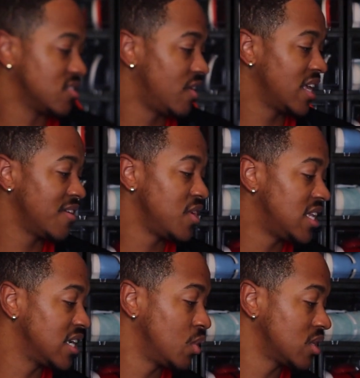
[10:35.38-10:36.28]
so go ahead and give
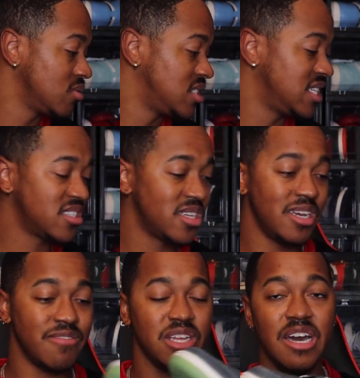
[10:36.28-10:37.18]
y'all a quick 360
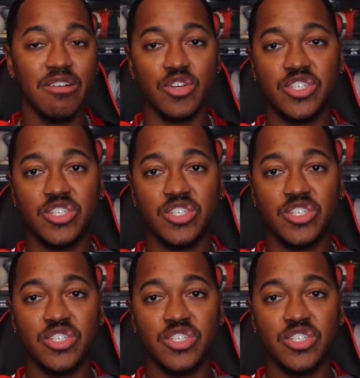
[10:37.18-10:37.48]
of the other